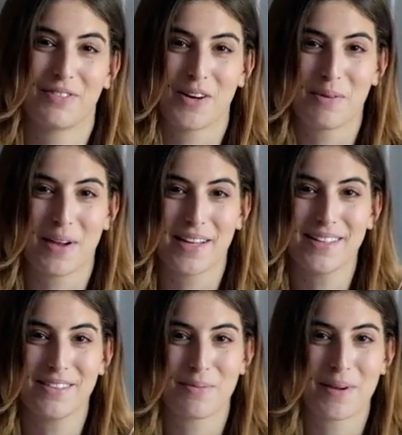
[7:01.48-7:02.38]
for
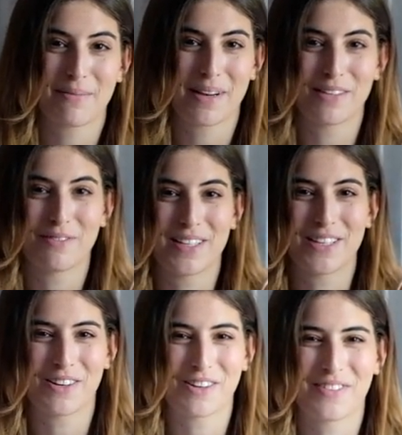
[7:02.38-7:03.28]
filming, for being my little
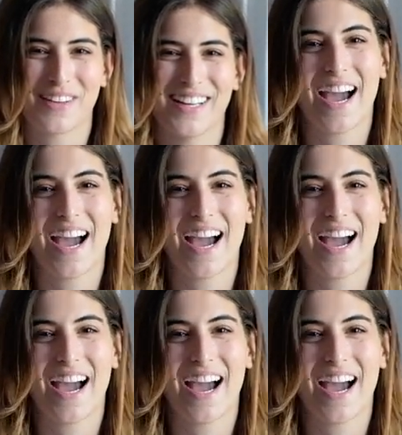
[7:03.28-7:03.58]
videographer,